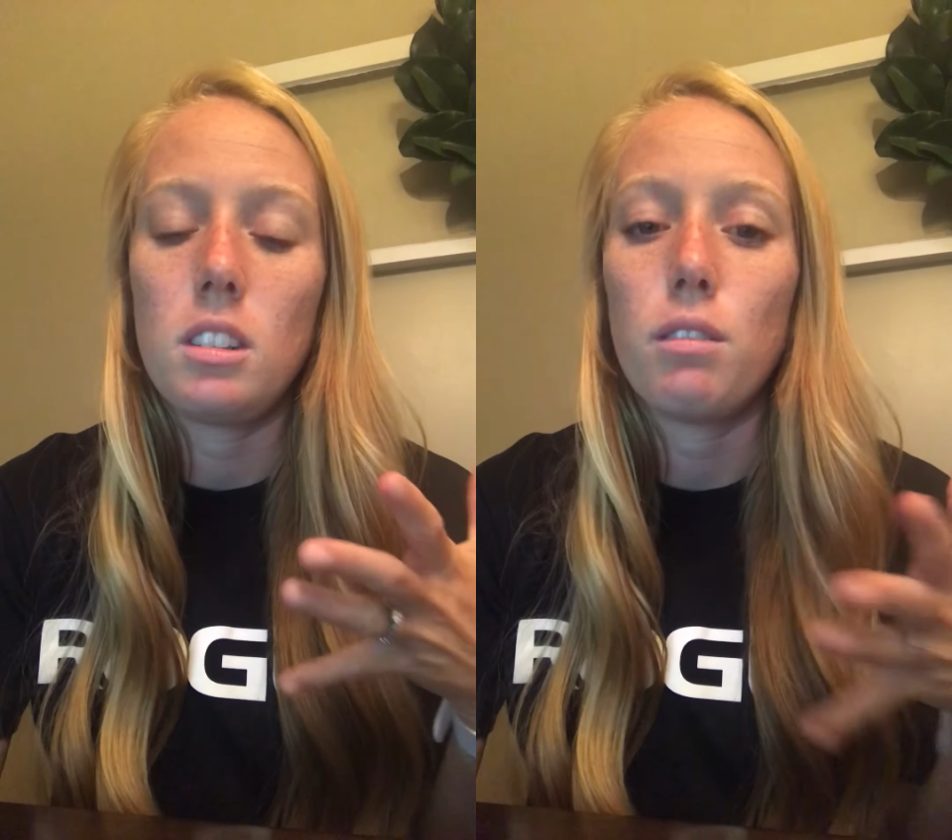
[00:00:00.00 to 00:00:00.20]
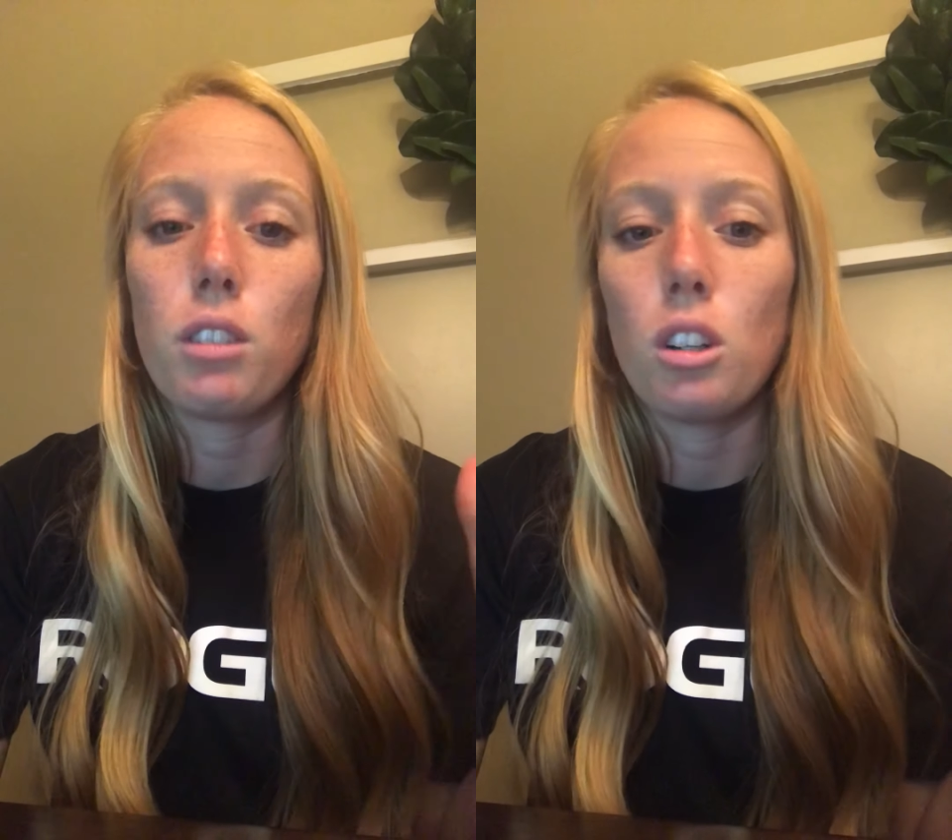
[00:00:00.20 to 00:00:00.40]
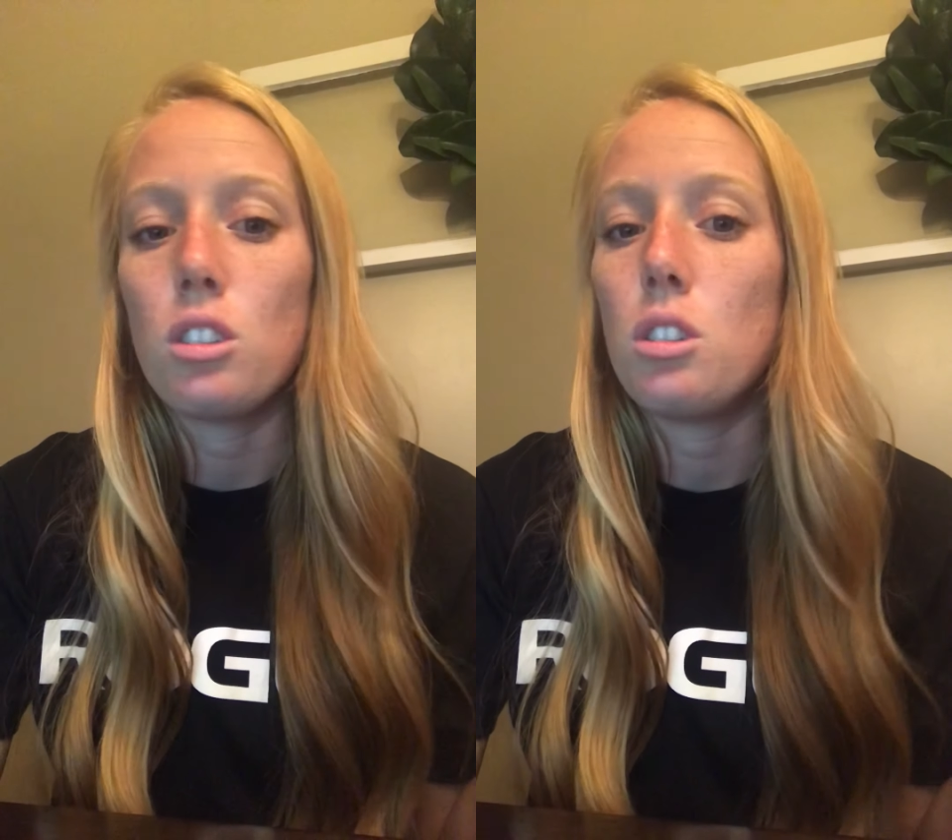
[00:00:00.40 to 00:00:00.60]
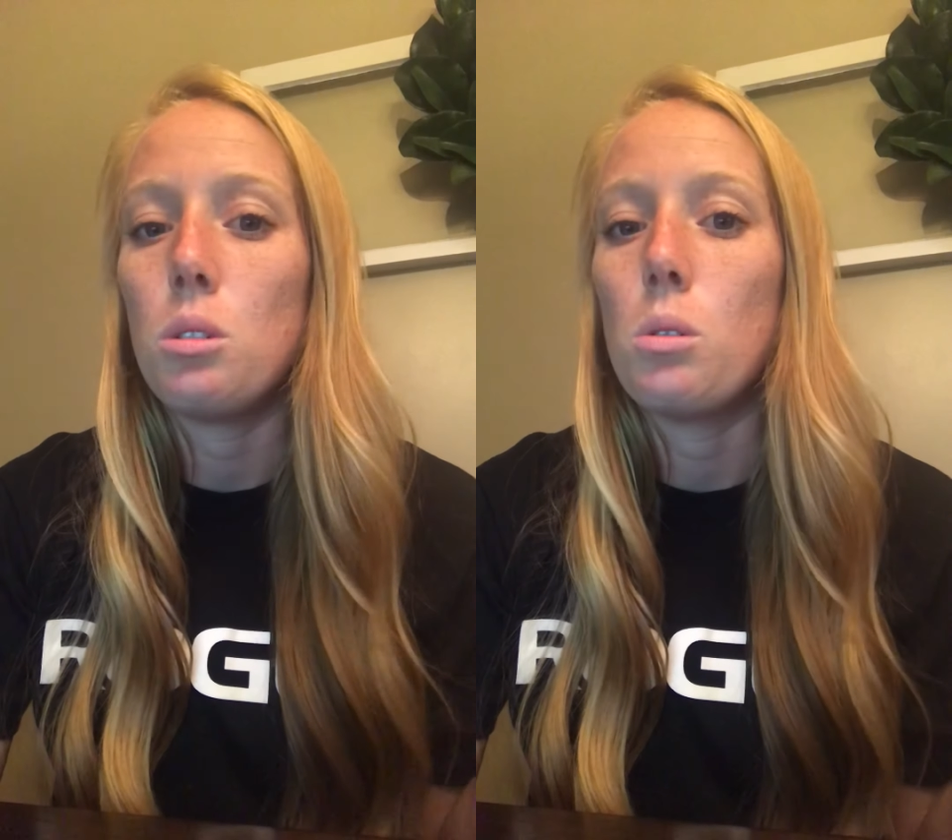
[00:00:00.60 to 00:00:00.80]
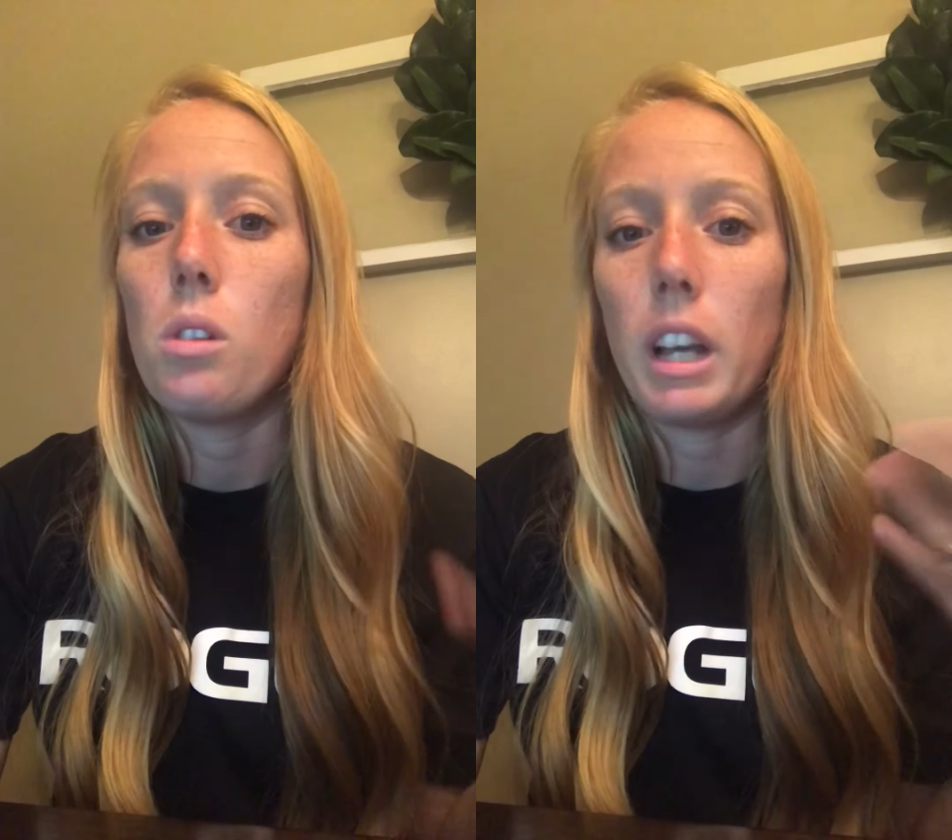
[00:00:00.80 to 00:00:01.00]
defer
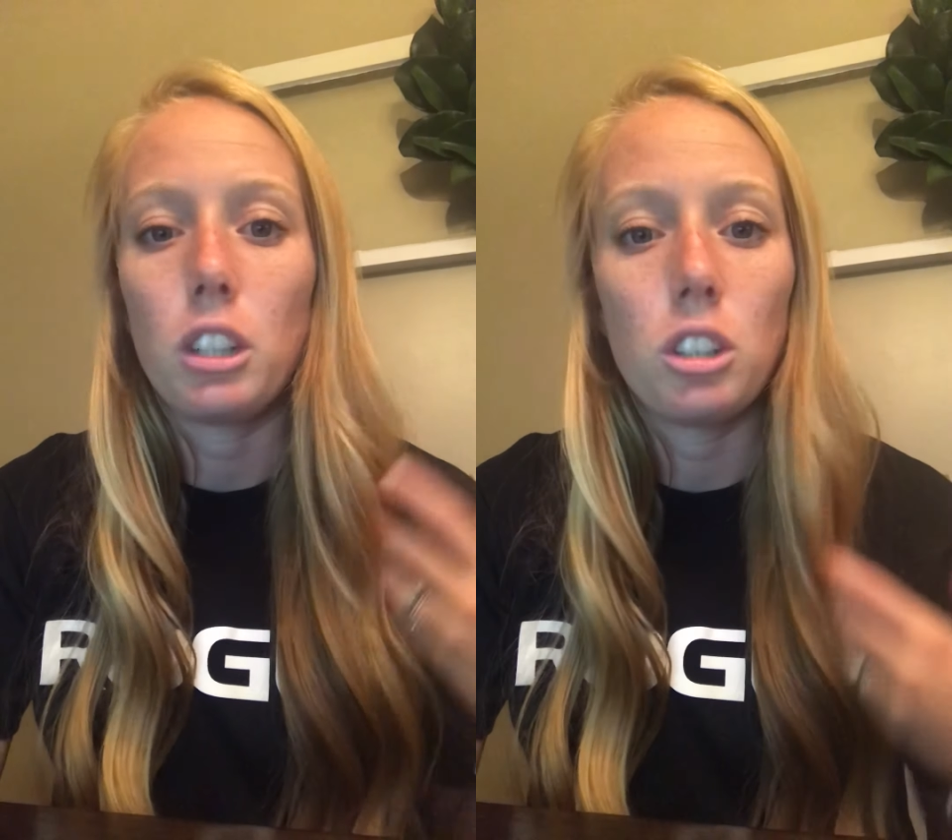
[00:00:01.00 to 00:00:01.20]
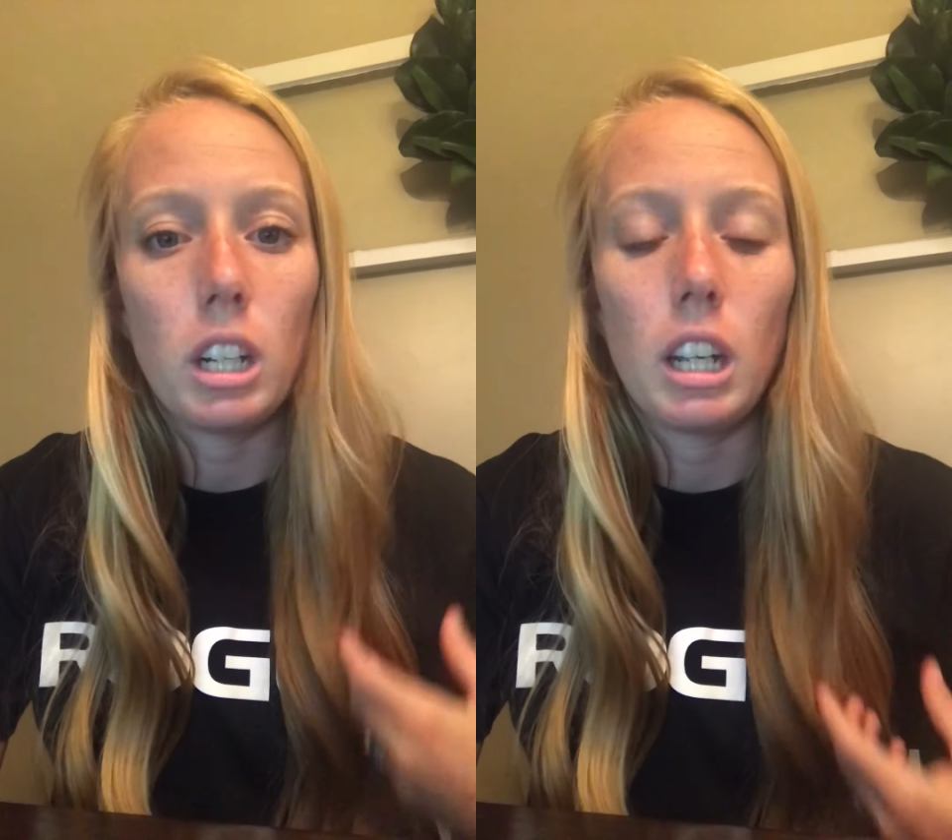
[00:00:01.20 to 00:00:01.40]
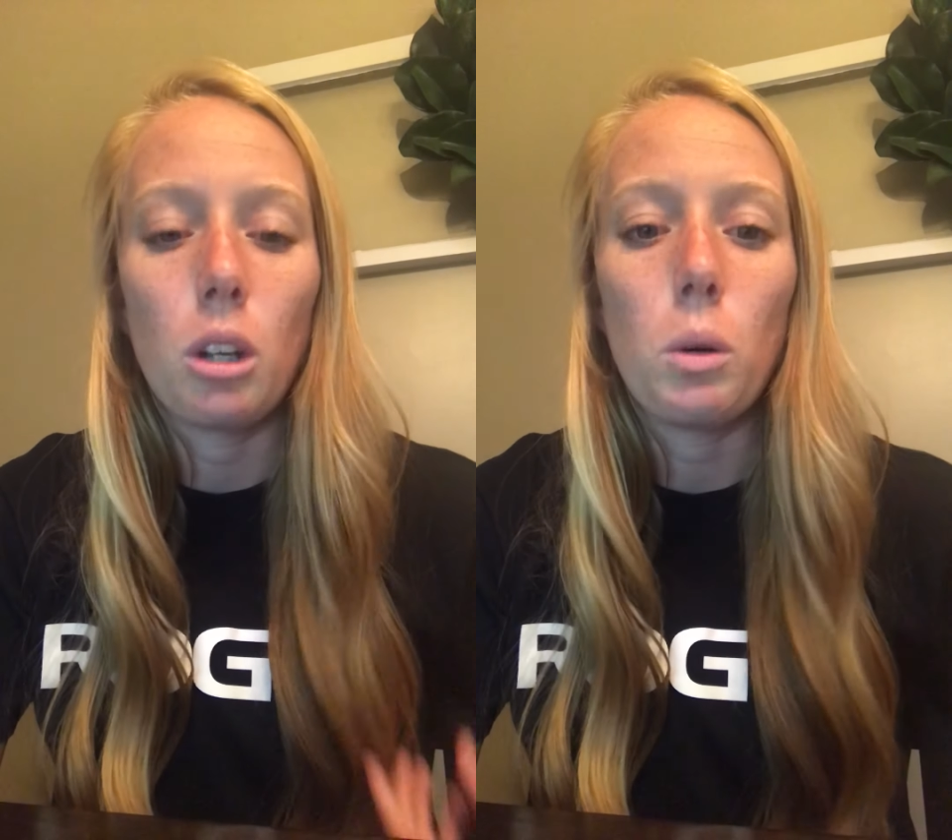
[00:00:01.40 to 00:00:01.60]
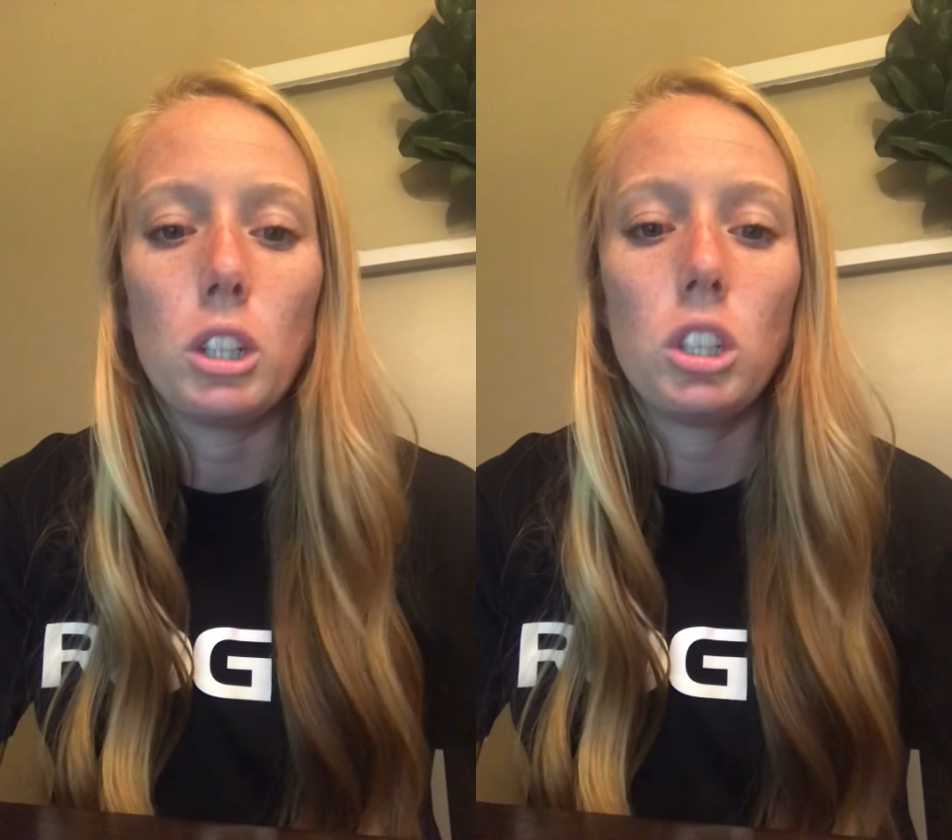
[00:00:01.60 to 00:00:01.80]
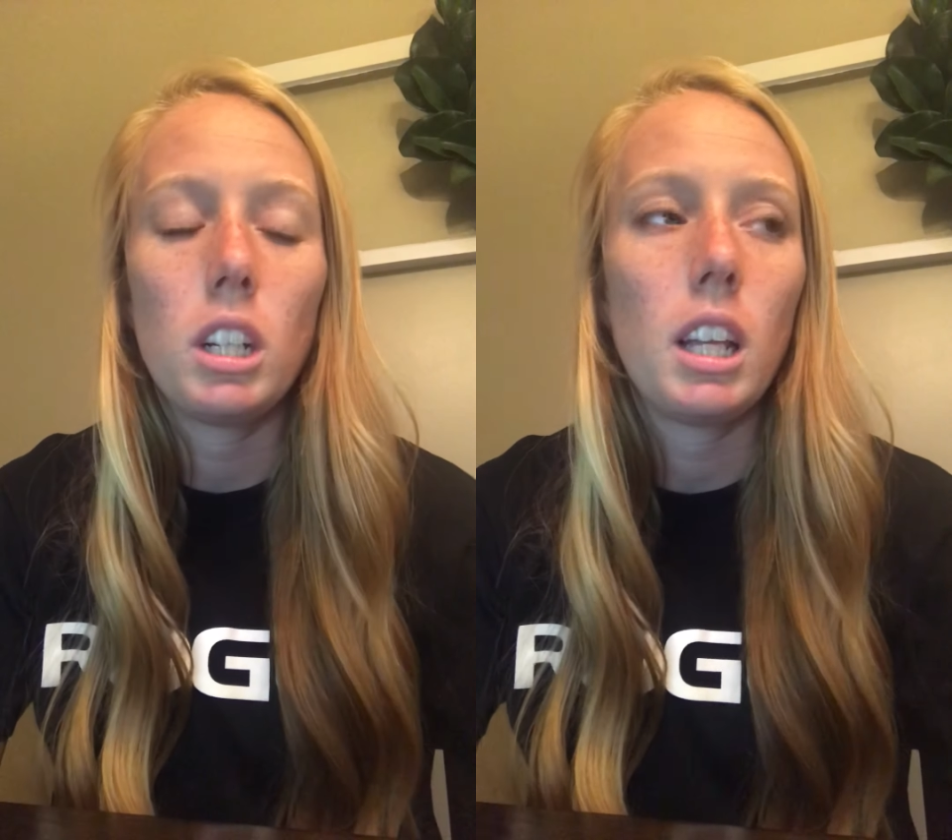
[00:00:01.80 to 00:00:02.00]
to lecturing and
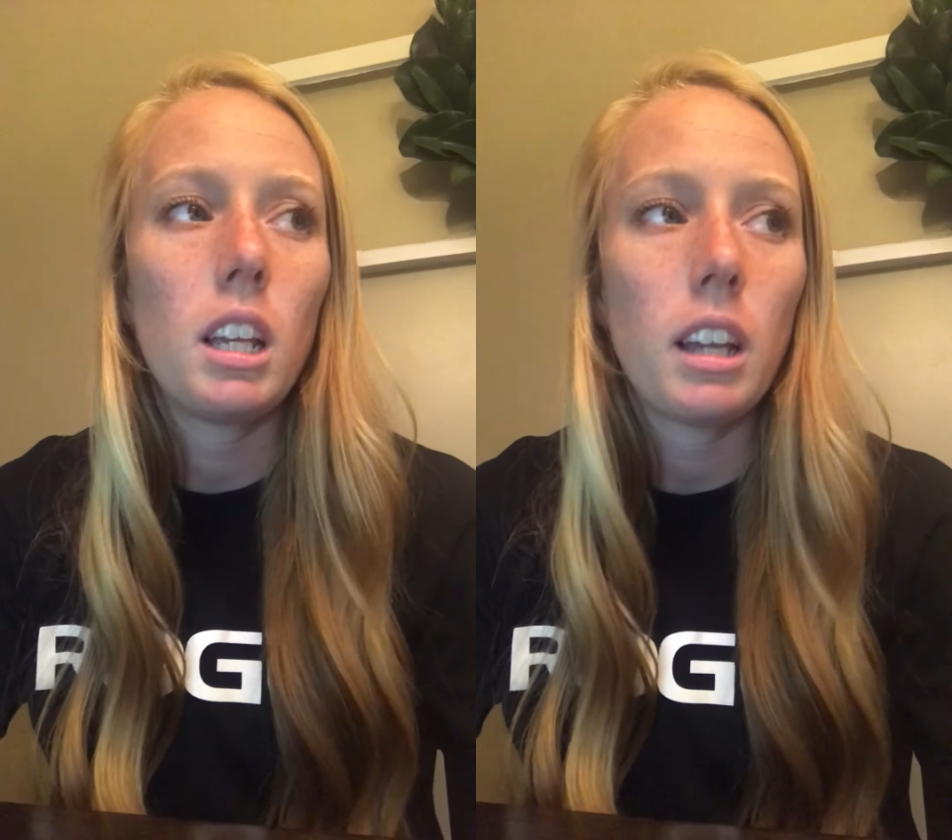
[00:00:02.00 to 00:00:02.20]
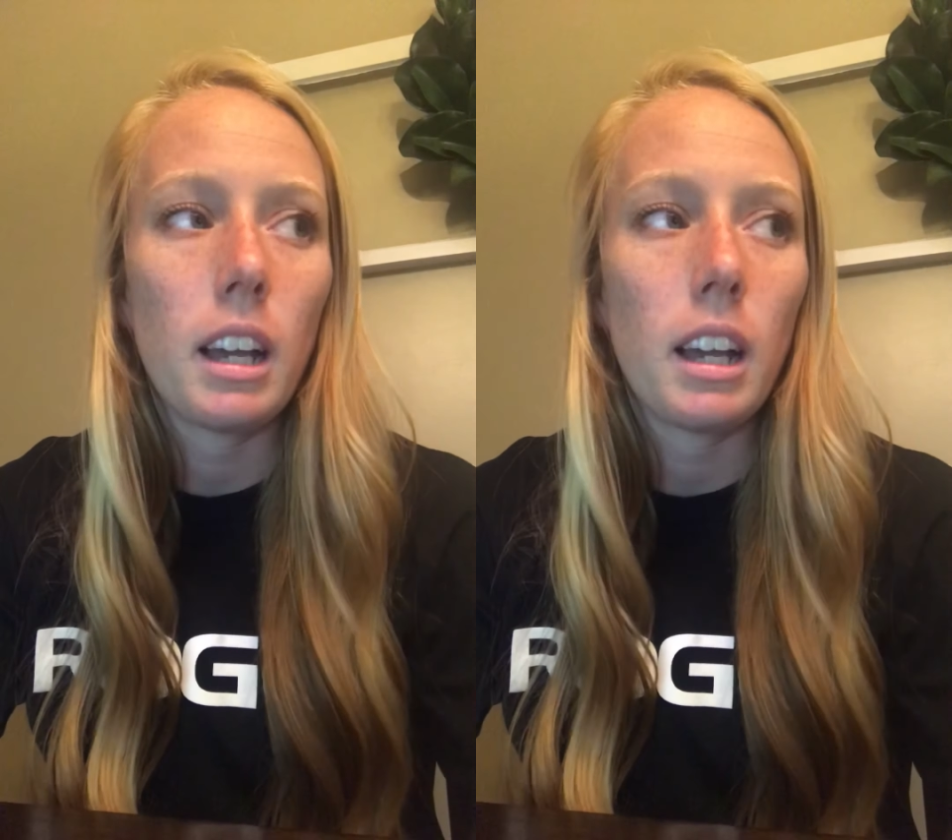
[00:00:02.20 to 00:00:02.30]
questioning